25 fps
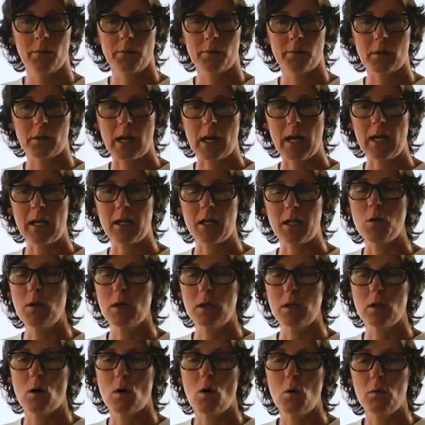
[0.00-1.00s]
Right? You
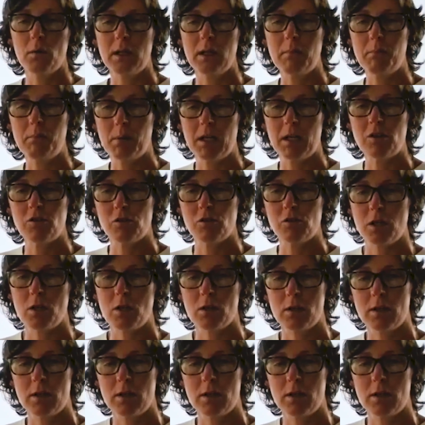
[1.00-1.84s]
can only pitch to your